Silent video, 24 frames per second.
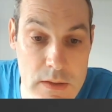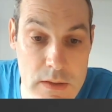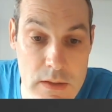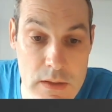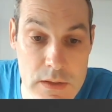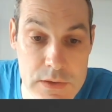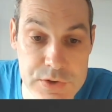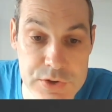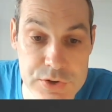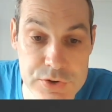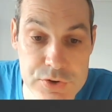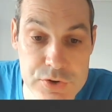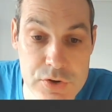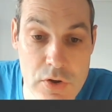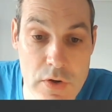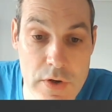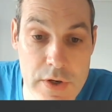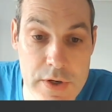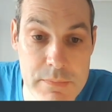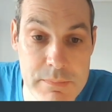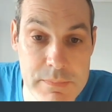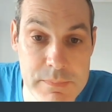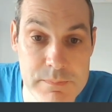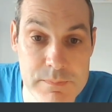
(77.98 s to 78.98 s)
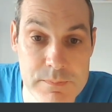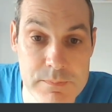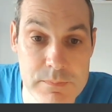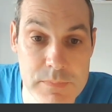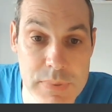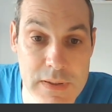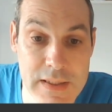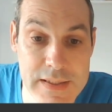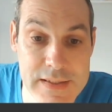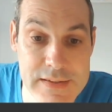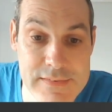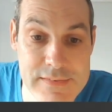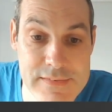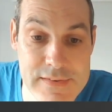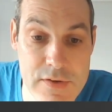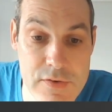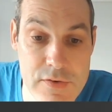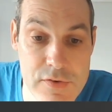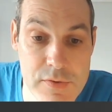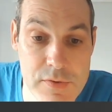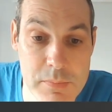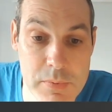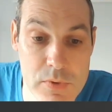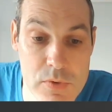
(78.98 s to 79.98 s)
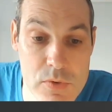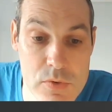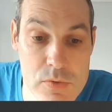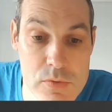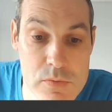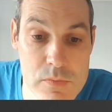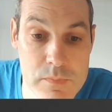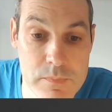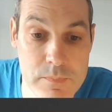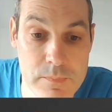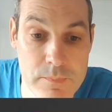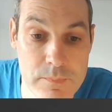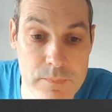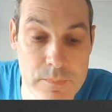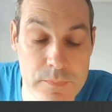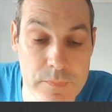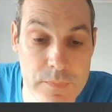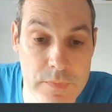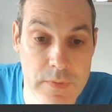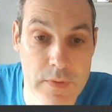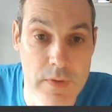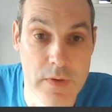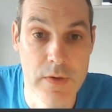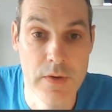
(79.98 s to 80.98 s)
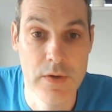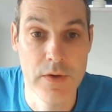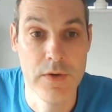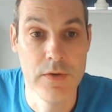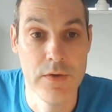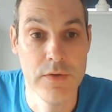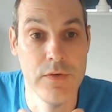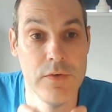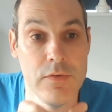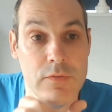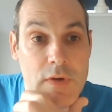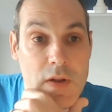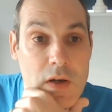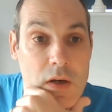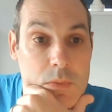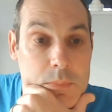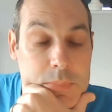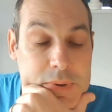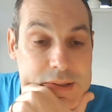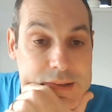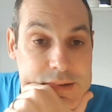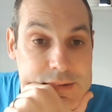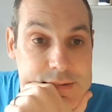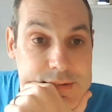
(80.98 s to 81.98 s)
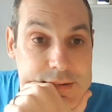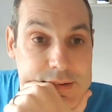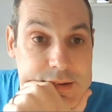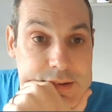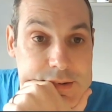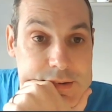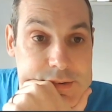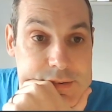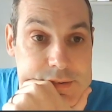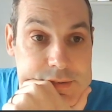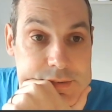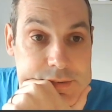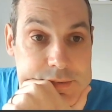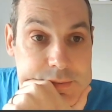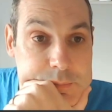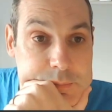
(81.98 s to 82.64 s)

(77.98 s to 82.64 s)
Just try and play sensible, develop pieces.